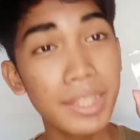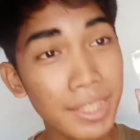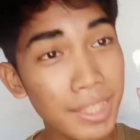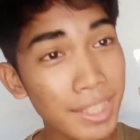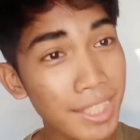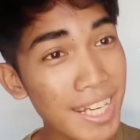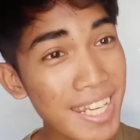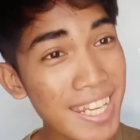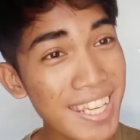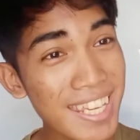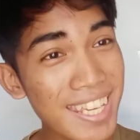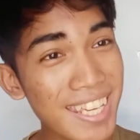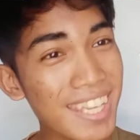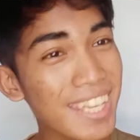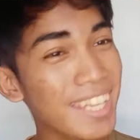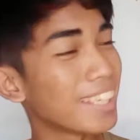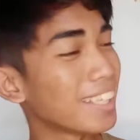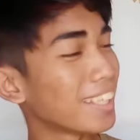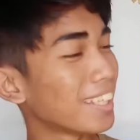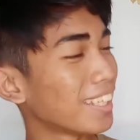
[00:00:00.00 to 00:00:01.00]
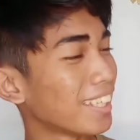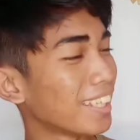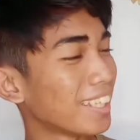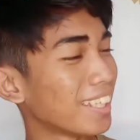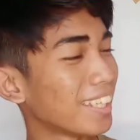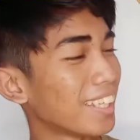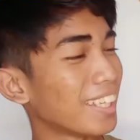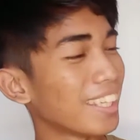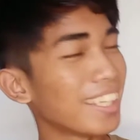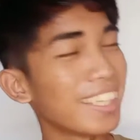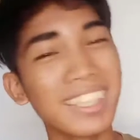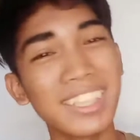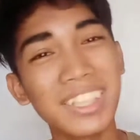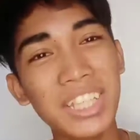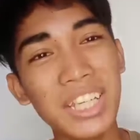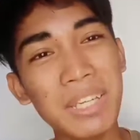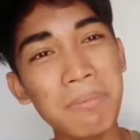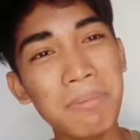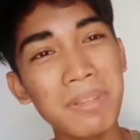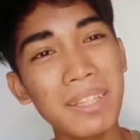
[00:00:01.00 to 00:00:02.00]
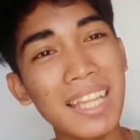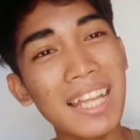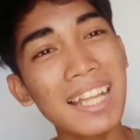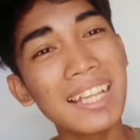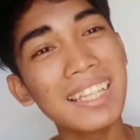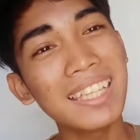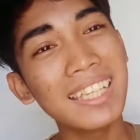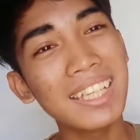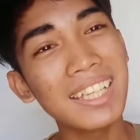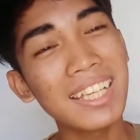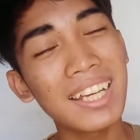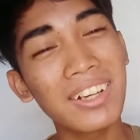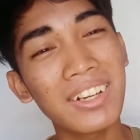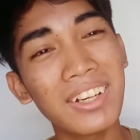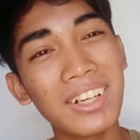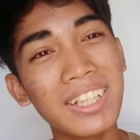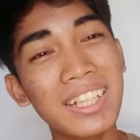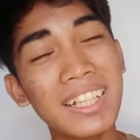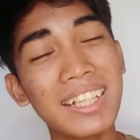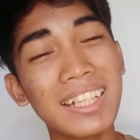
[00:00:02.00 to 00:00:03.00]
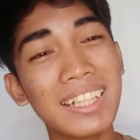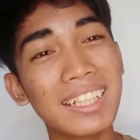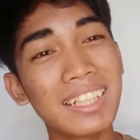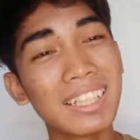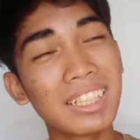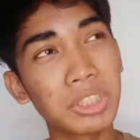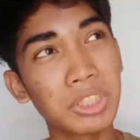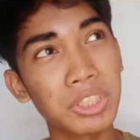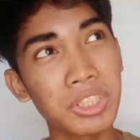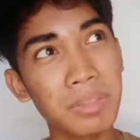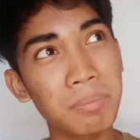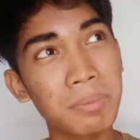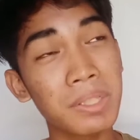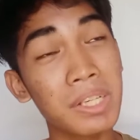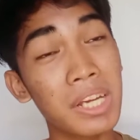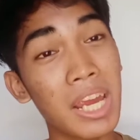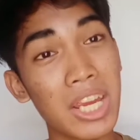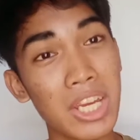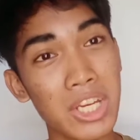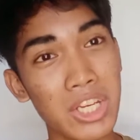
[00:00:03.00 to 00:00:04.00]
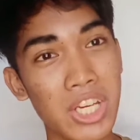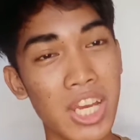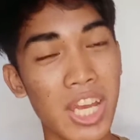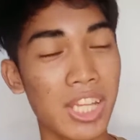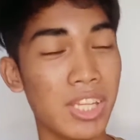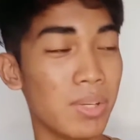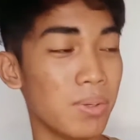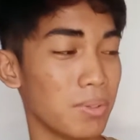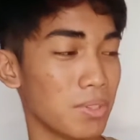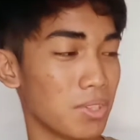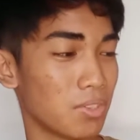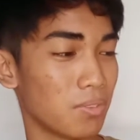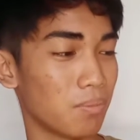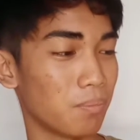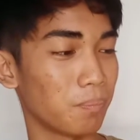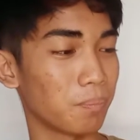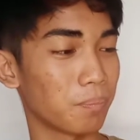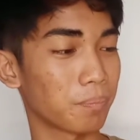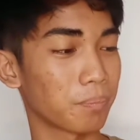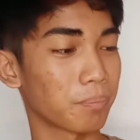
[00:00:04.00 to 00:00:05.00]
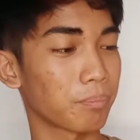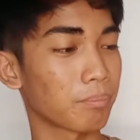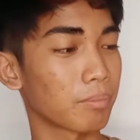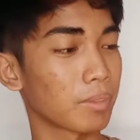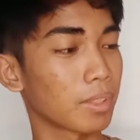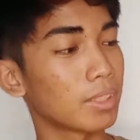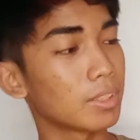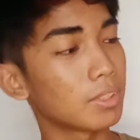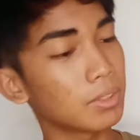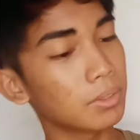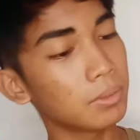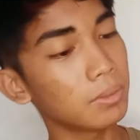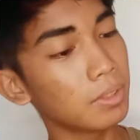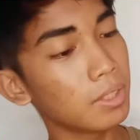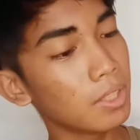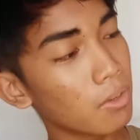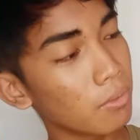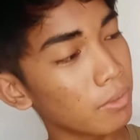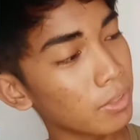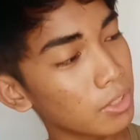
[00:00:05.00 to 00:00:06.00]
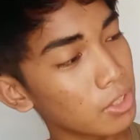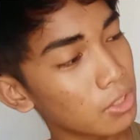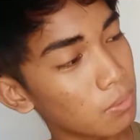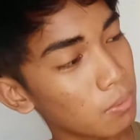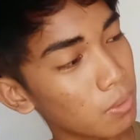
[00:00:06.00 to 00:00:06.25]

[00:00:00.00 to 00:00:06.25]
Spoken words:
3 metallic are shimmery eyeshadows. So we're going to swatch.